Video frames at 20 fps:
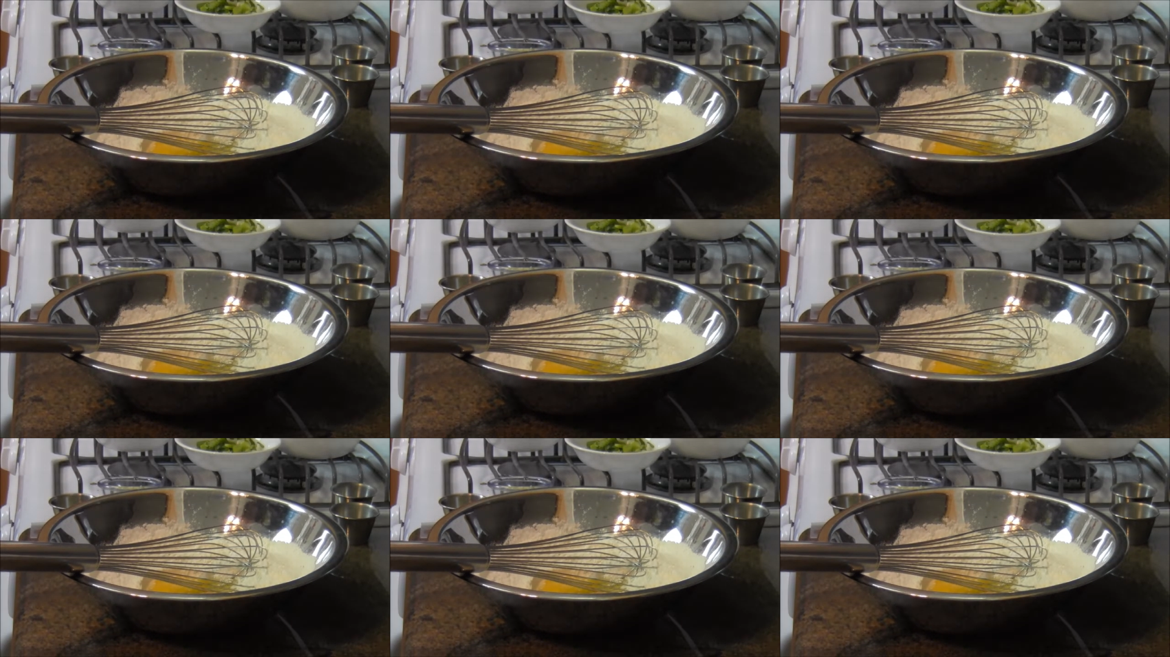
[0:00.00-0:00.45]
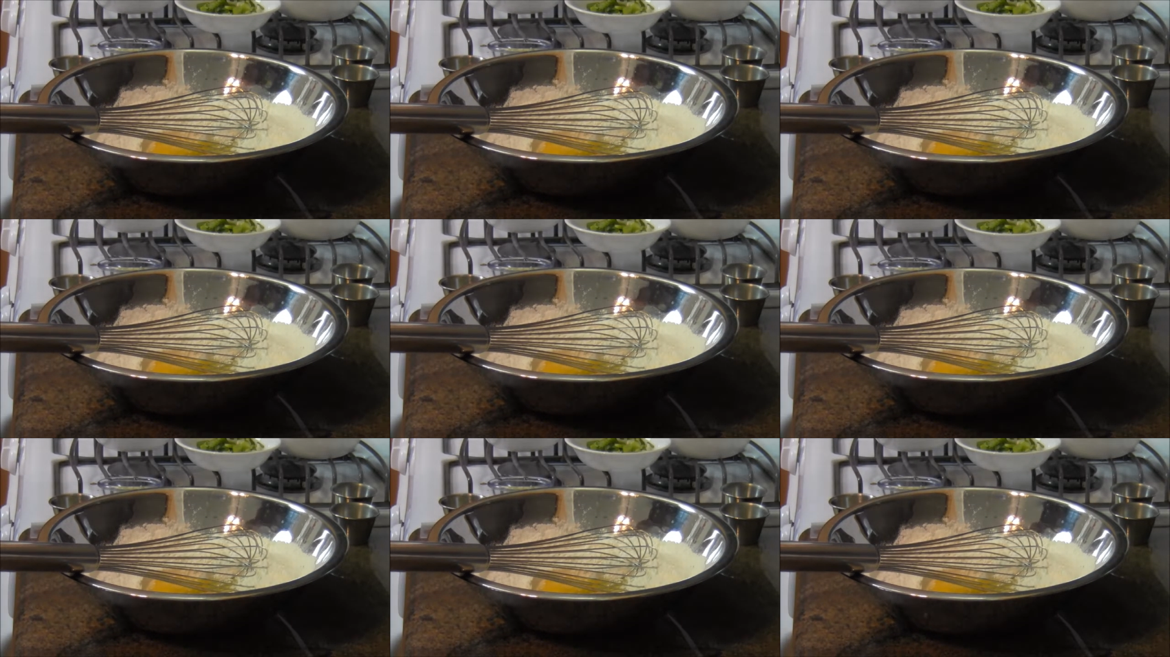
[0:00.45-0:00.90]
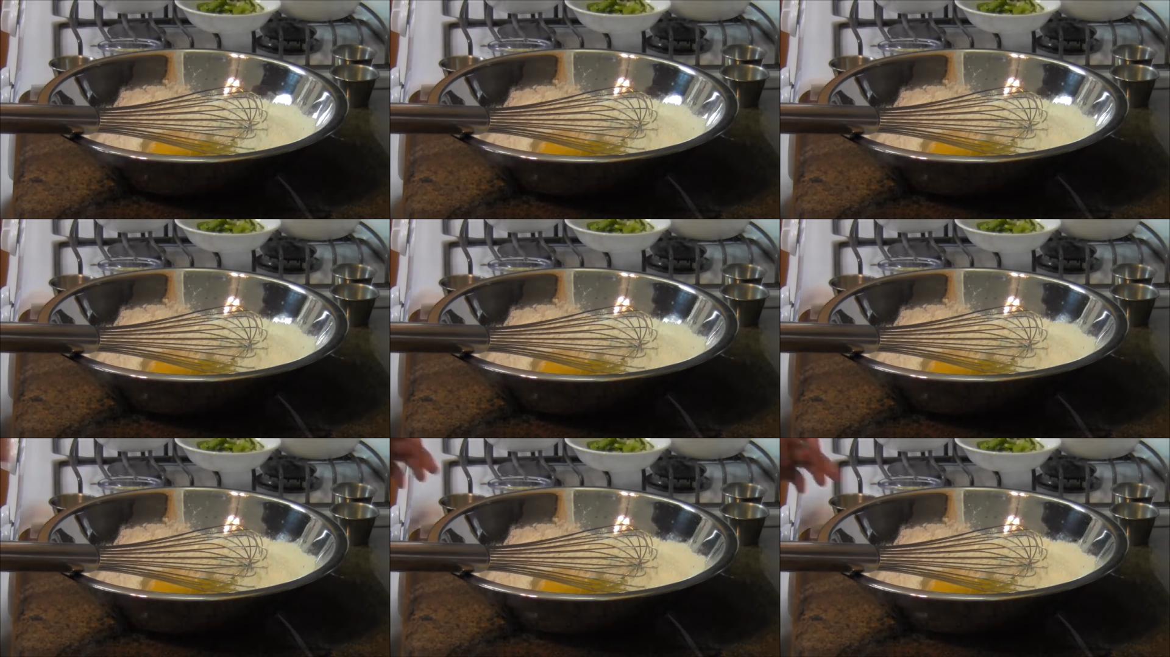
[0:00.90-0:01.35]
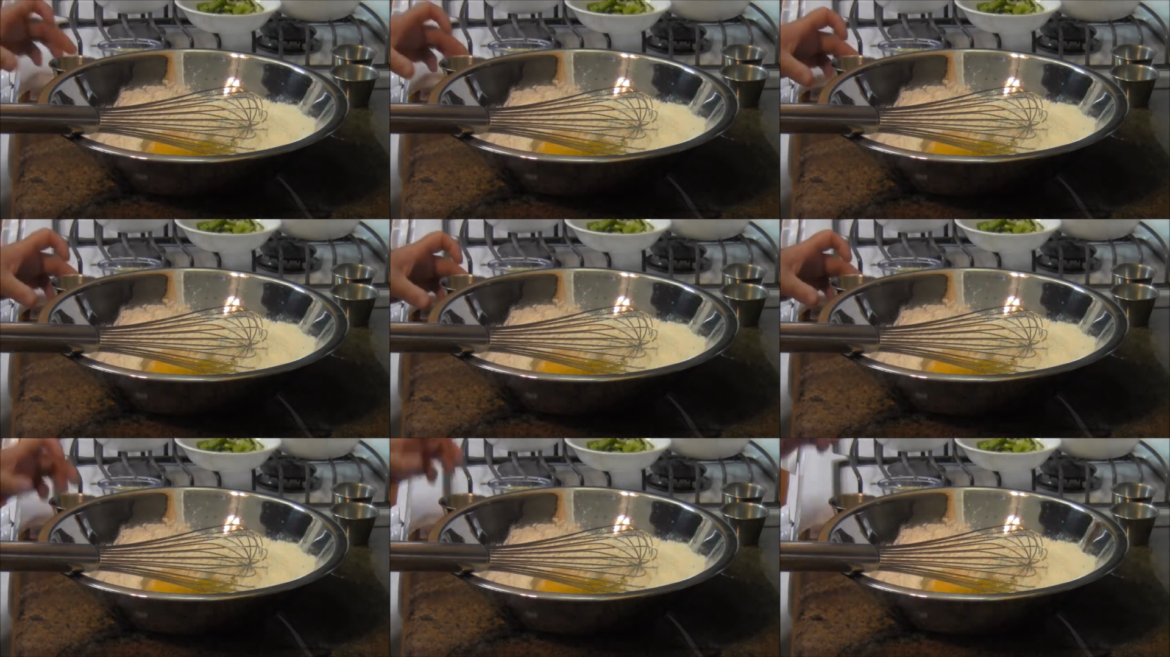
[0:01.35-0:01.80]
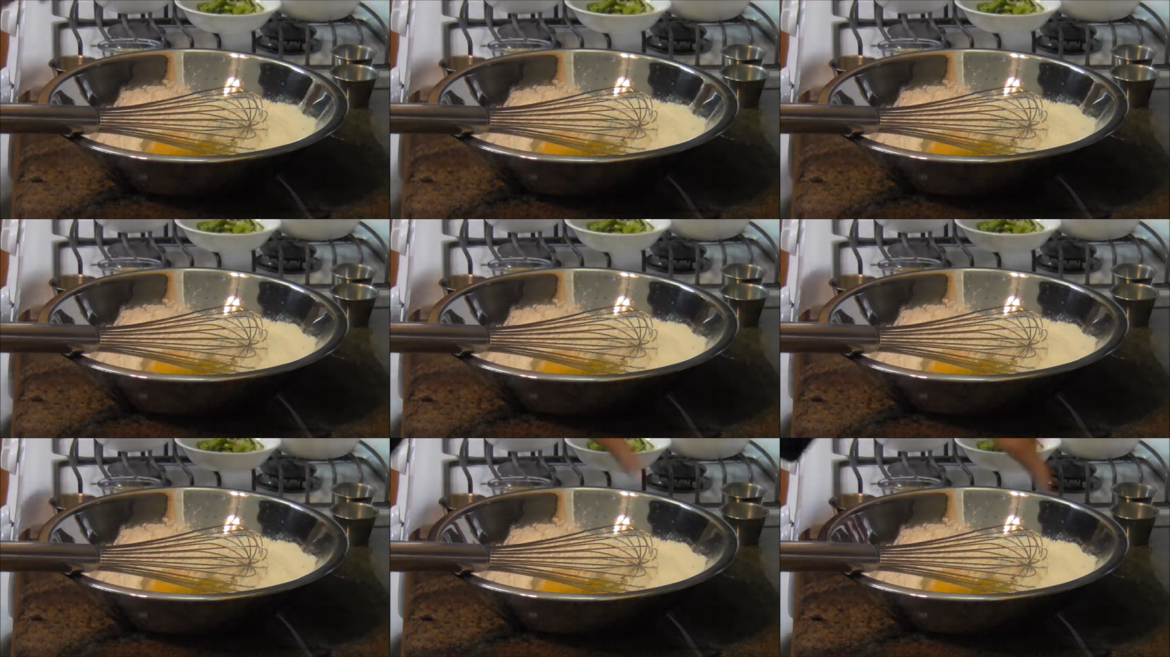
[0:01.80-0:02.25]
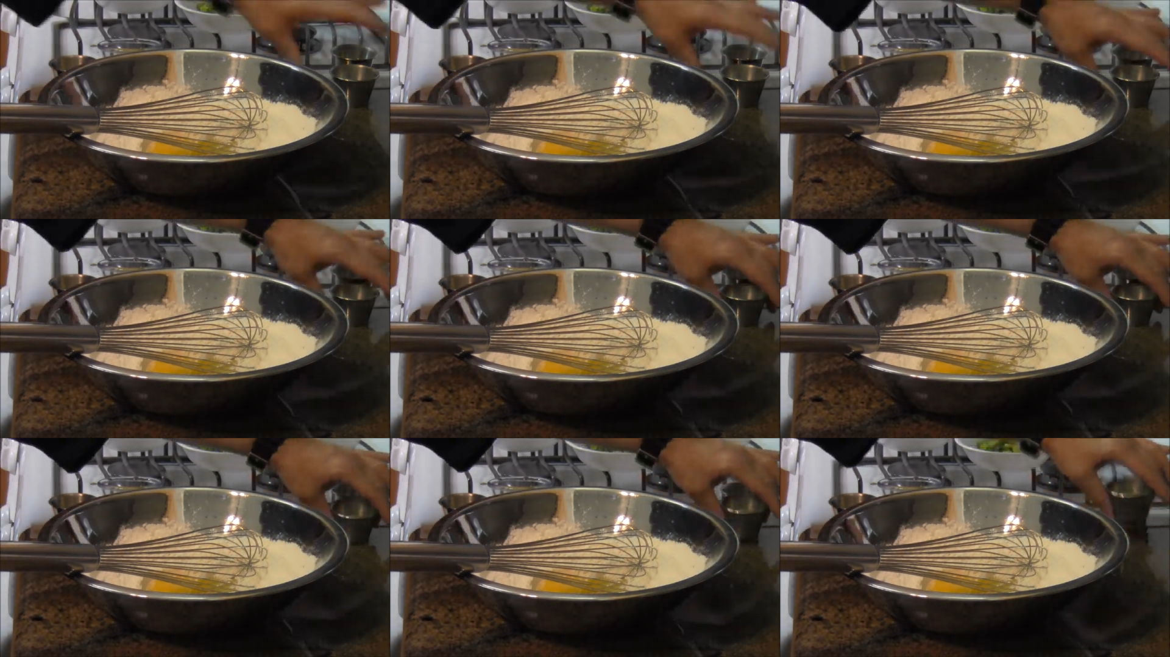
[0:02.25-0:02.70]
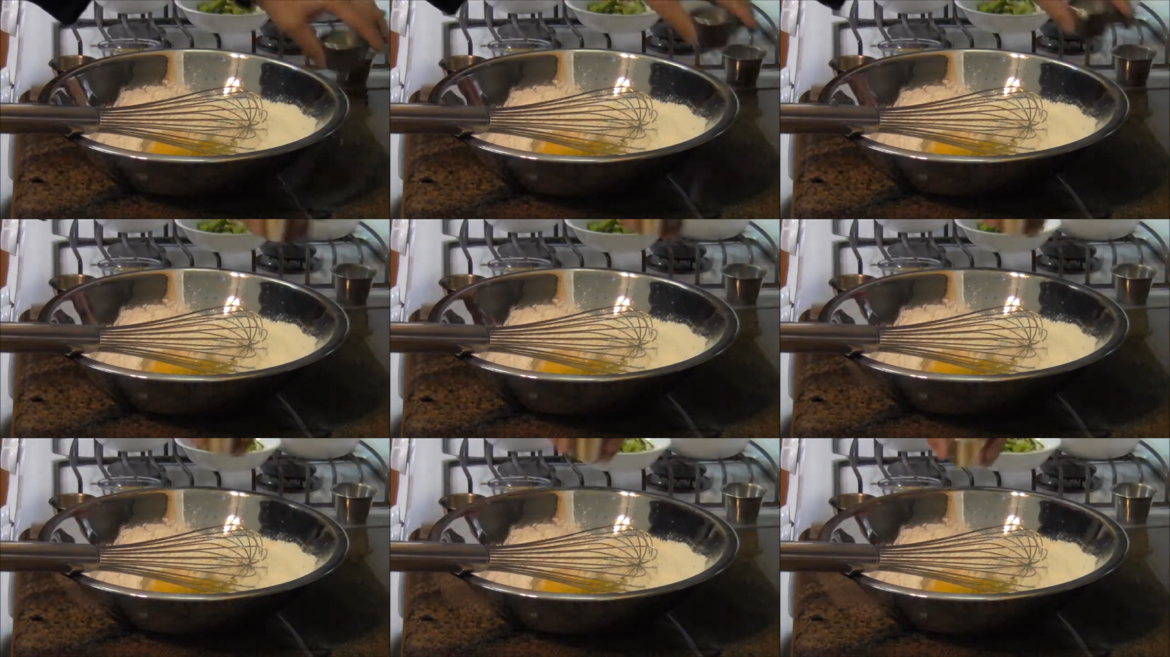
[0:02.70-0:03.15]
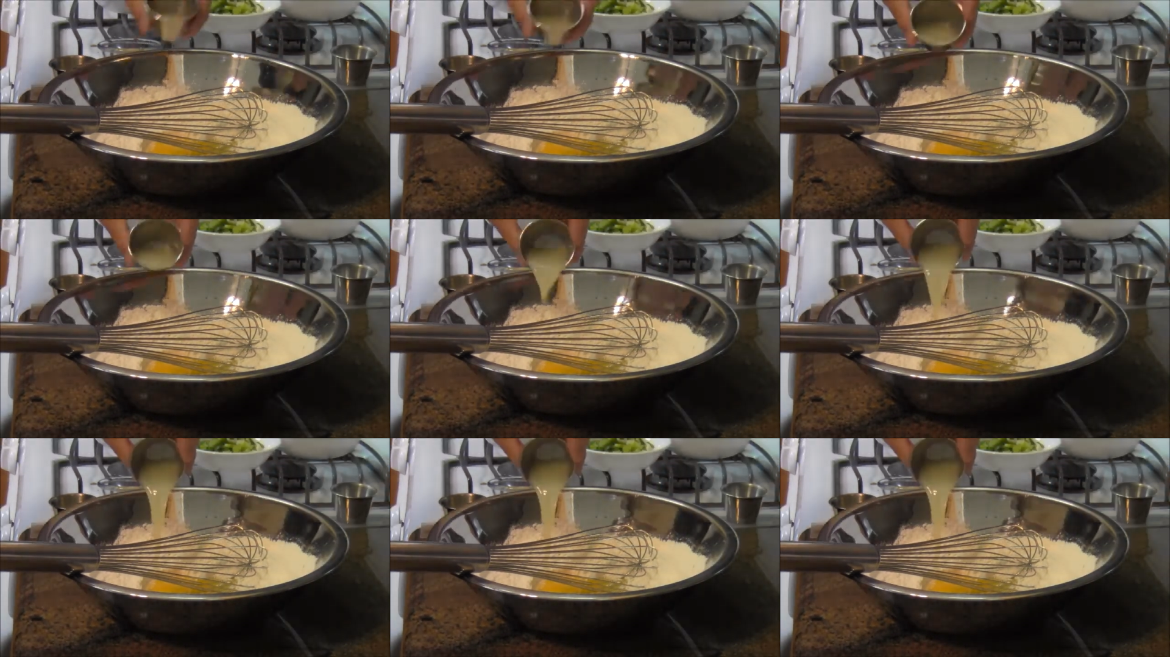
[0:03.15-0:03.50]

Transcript: No face is visible, so there are no lips to read.